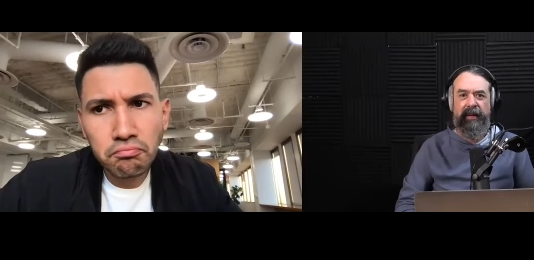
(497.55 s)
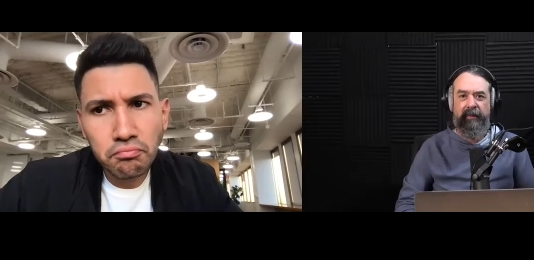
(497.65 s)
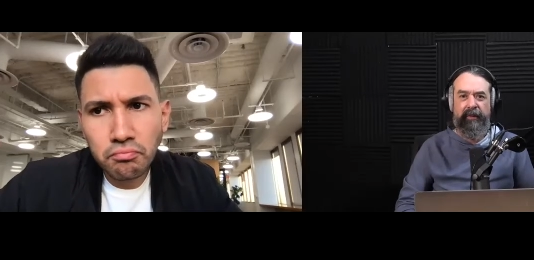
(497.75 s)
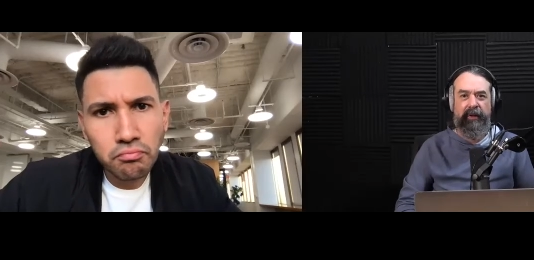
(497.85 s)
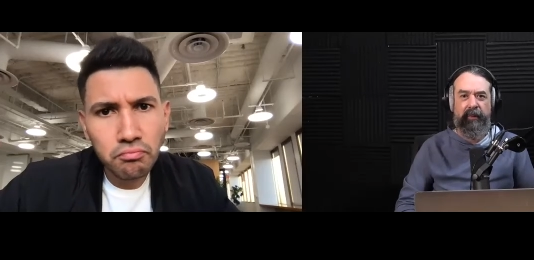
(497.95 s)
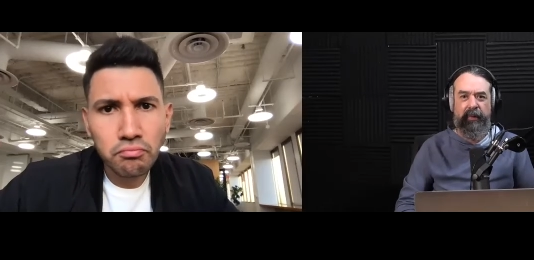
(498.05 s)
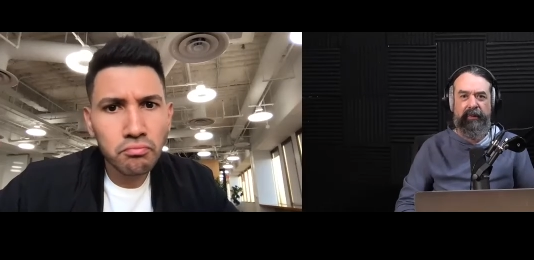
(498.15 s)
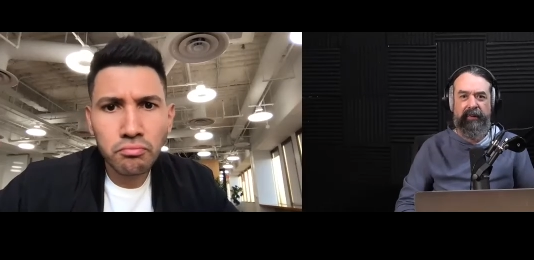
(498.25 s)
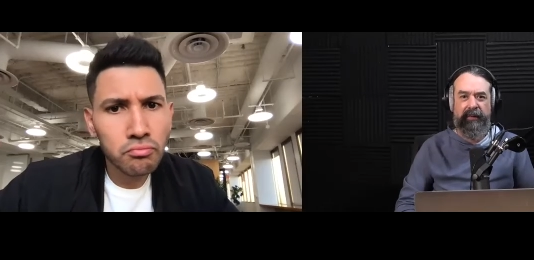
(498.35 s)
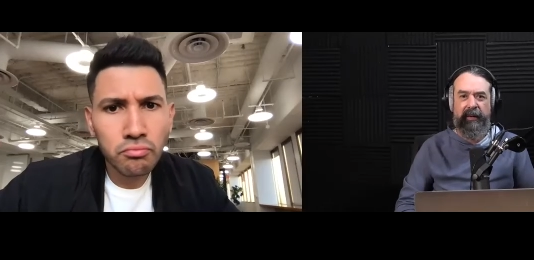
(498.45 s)
Speaker 1: to every single
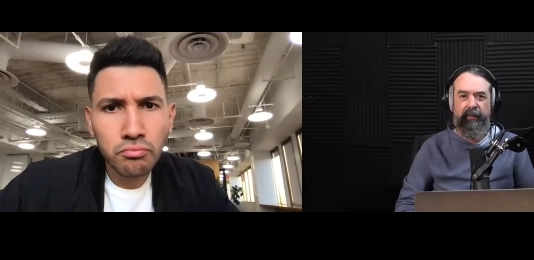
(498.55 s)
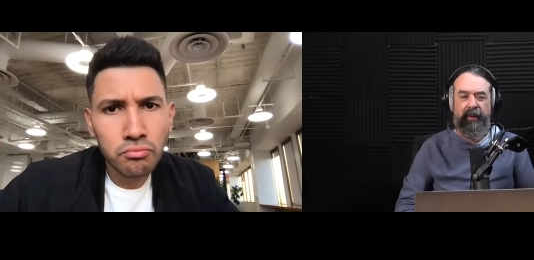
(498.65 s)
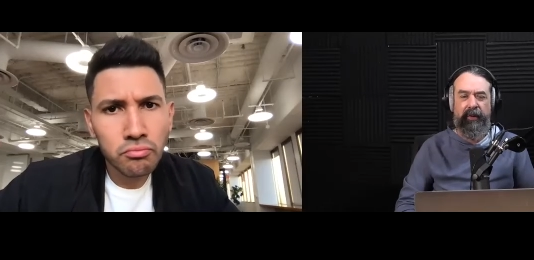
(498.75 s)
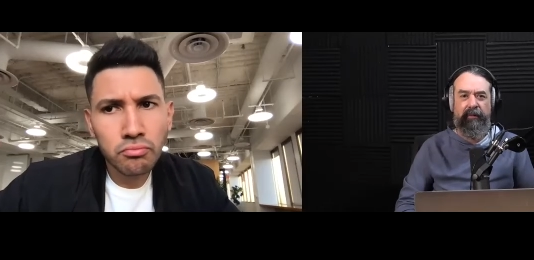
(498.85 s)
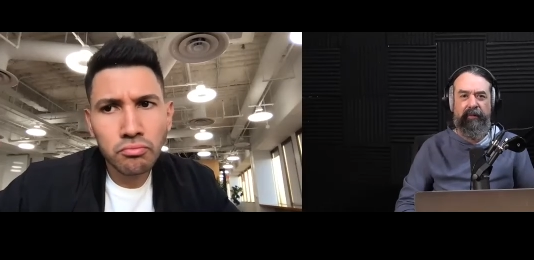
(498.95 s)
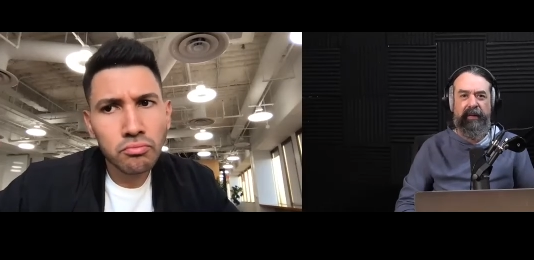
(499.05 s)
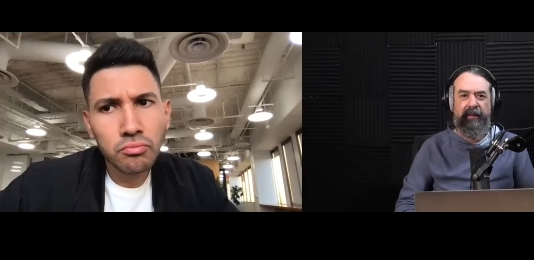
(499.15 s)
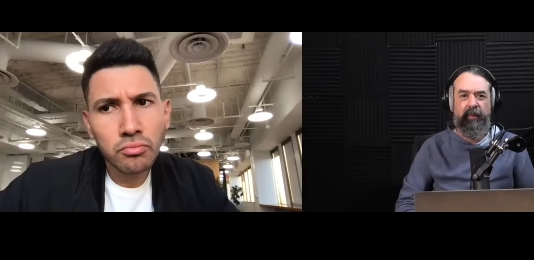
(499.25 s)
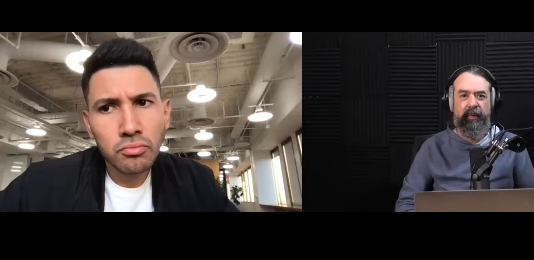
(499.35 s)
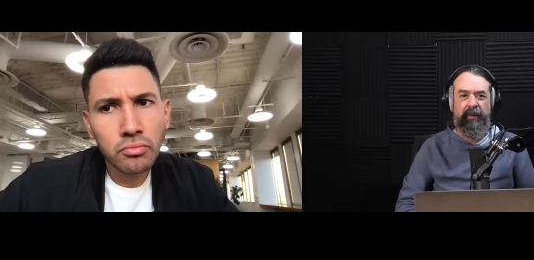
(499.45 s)
person? Is that really good
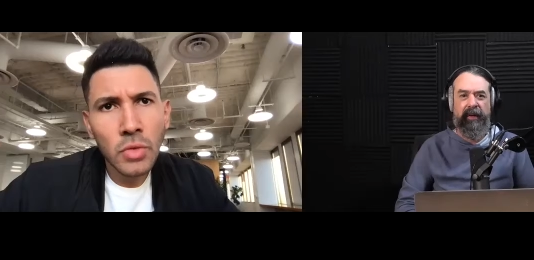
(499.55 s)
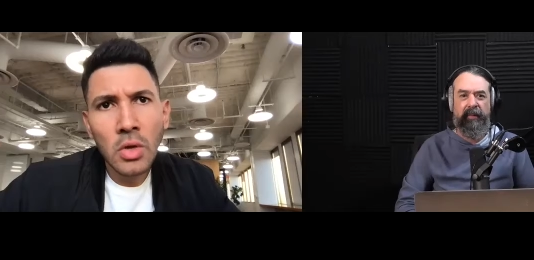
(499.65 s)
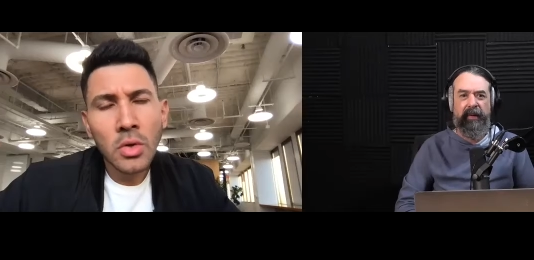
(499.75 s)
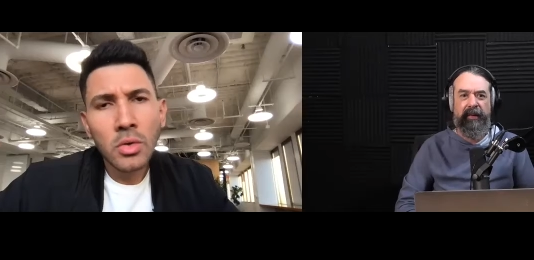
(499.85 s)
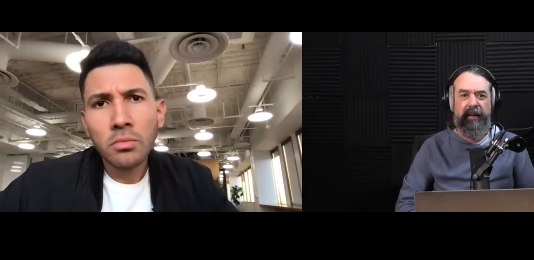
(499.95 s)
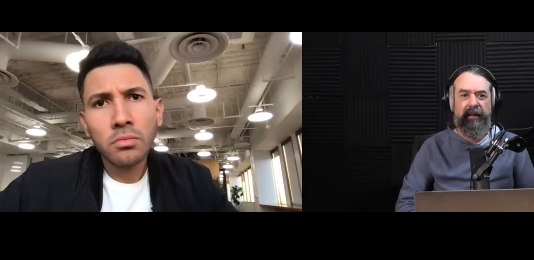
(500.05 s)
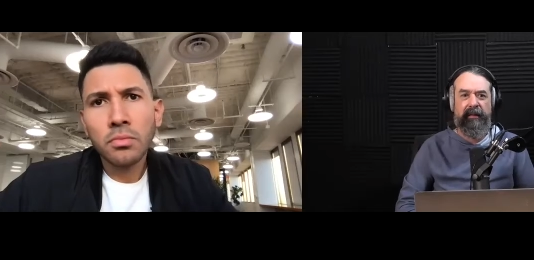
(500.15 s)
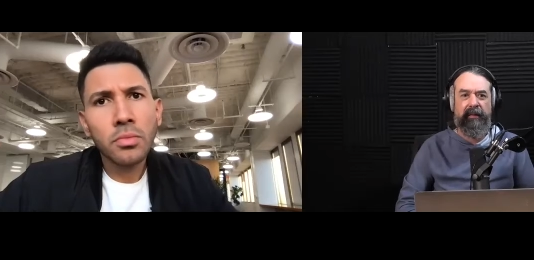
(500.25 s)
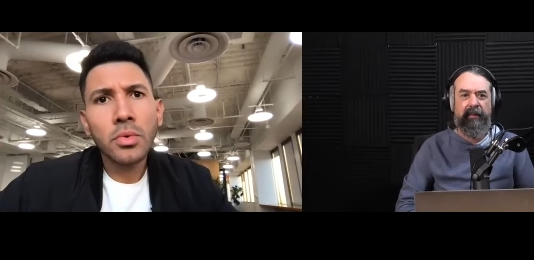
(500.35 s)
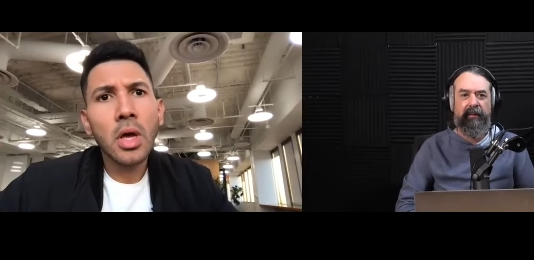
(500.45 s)
advice? Or what do you think about that?
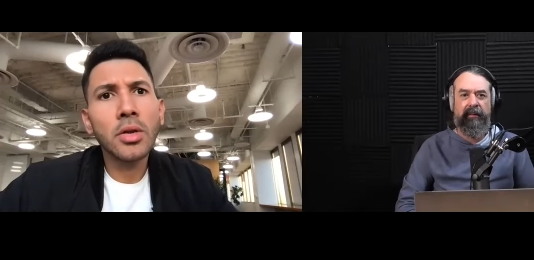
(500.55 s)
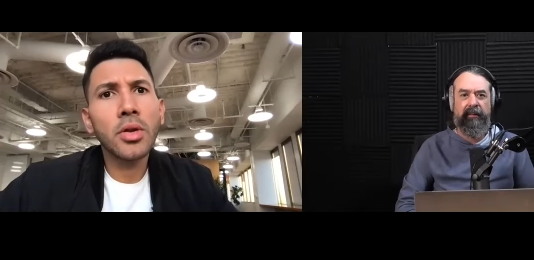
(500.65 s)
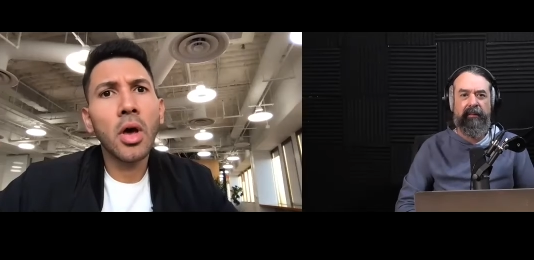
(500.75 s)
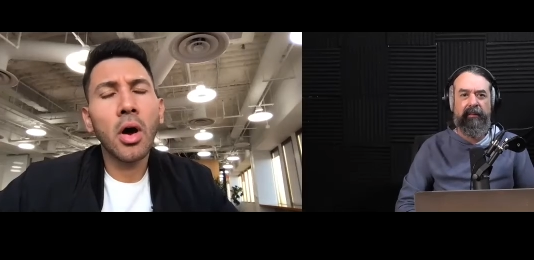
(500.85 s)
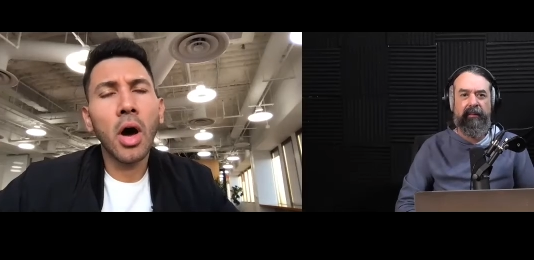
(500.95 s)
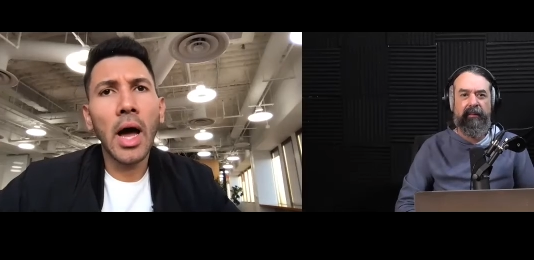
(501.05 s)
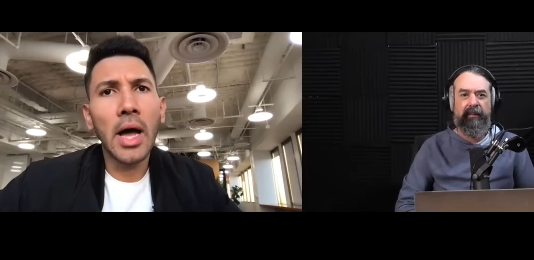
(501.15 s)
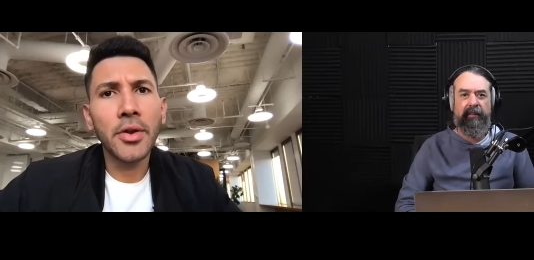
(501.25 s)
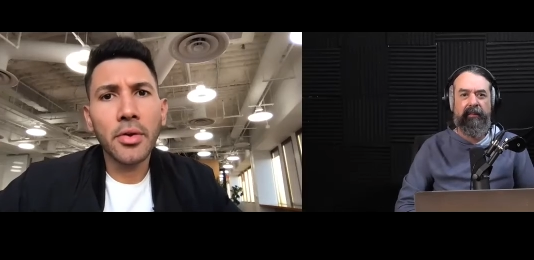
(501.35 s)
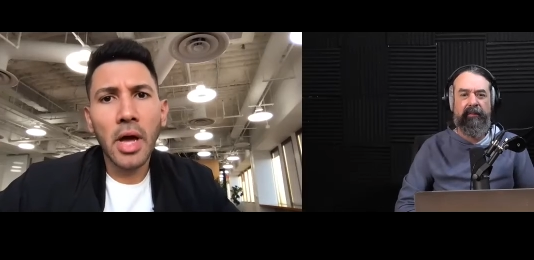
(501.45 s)
Speaker 2: Uh, no, I
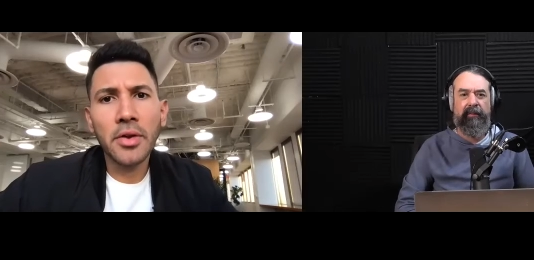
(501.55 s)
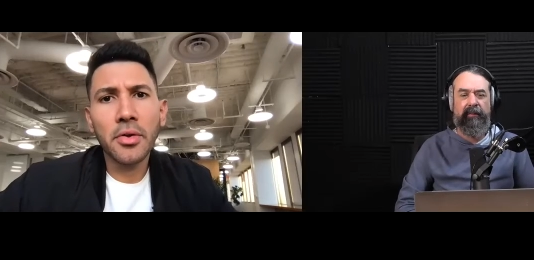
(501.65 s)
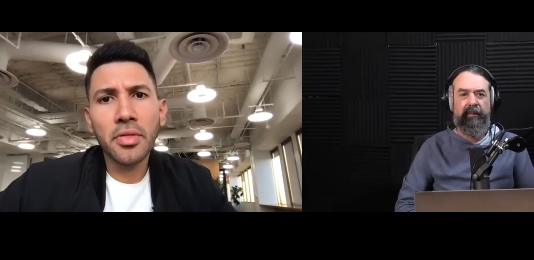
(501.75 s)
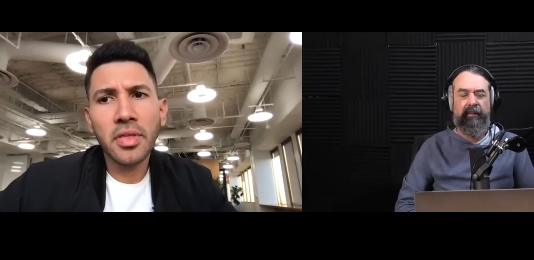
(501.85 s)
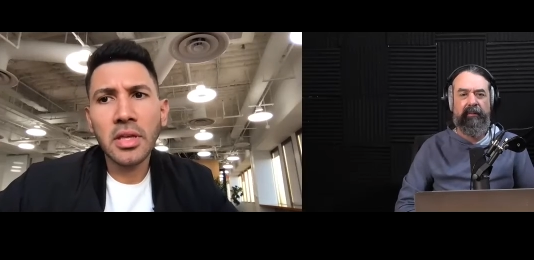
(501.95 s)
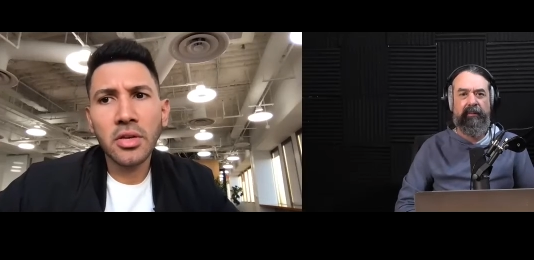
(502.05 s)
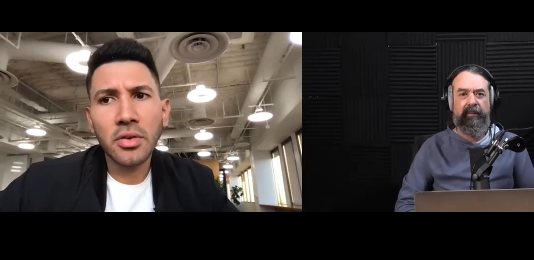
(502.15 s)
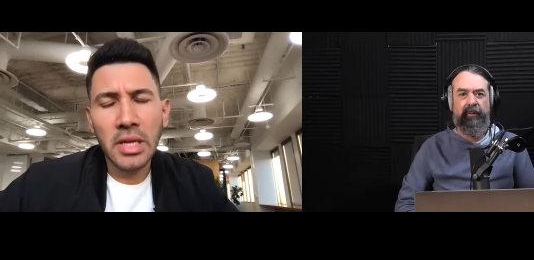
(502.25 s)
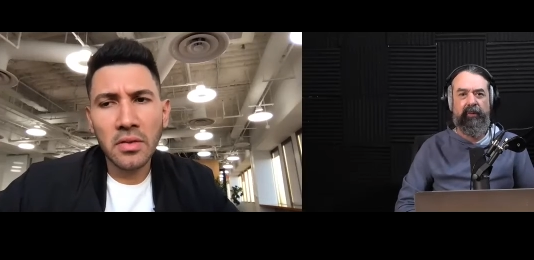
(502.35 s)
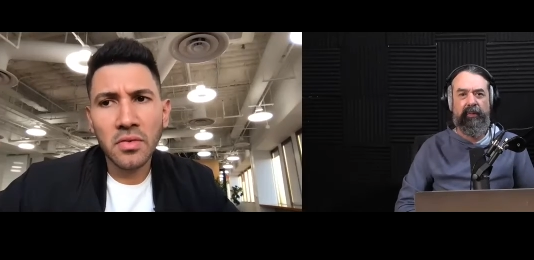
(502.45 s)
don't. I don't think you
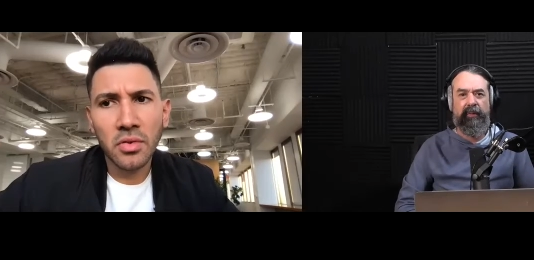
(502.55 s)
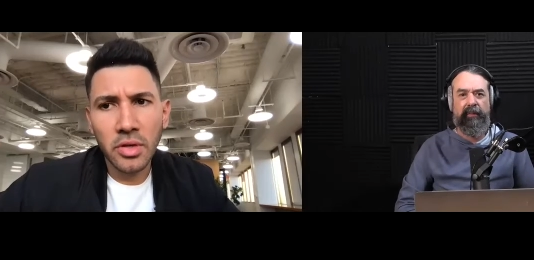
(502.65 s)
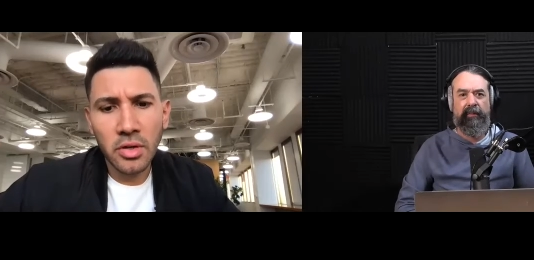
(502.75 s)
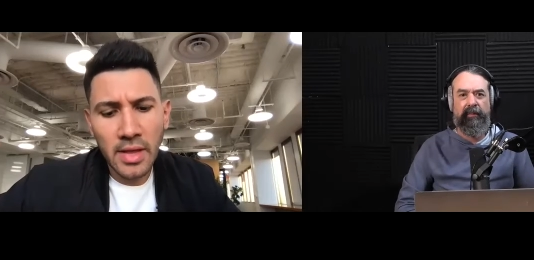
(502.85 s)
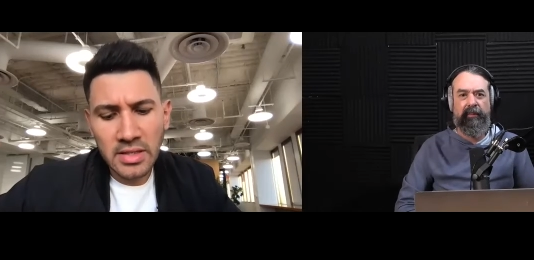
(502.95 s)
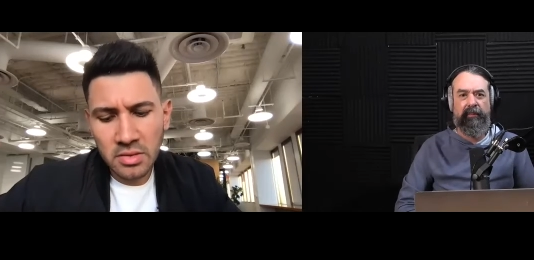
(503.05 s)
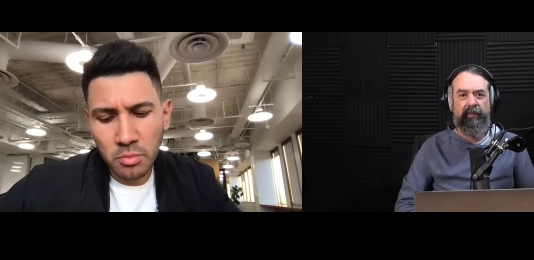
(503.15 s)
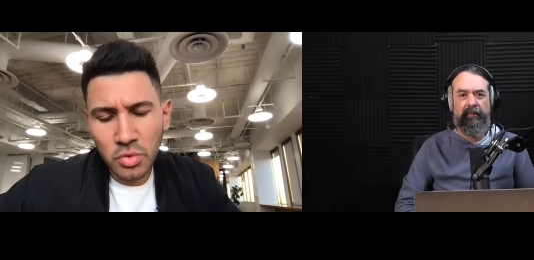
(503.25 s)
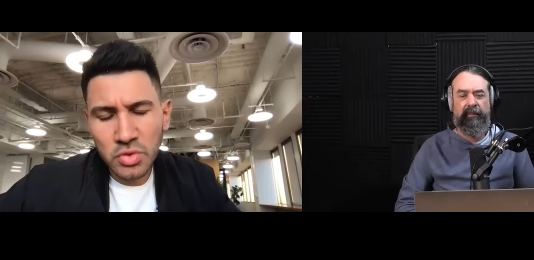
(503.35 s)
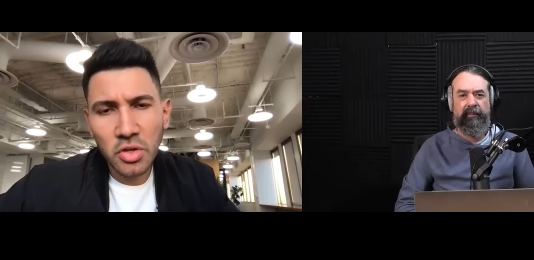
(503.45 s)
need to. You know, that's
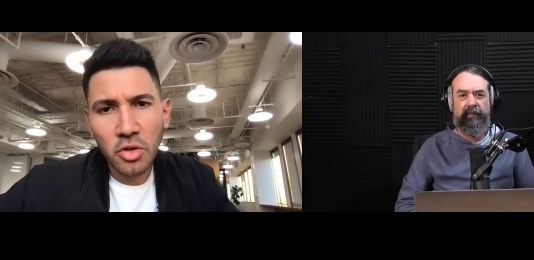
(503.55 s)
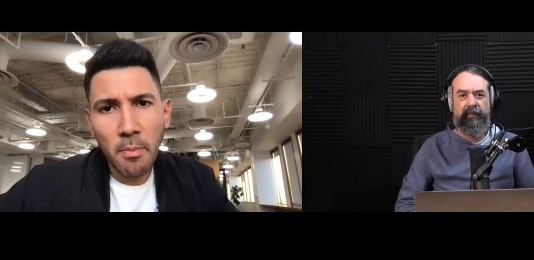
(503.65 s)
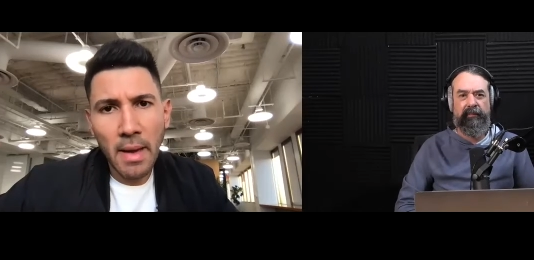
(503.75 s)
we'll sort of go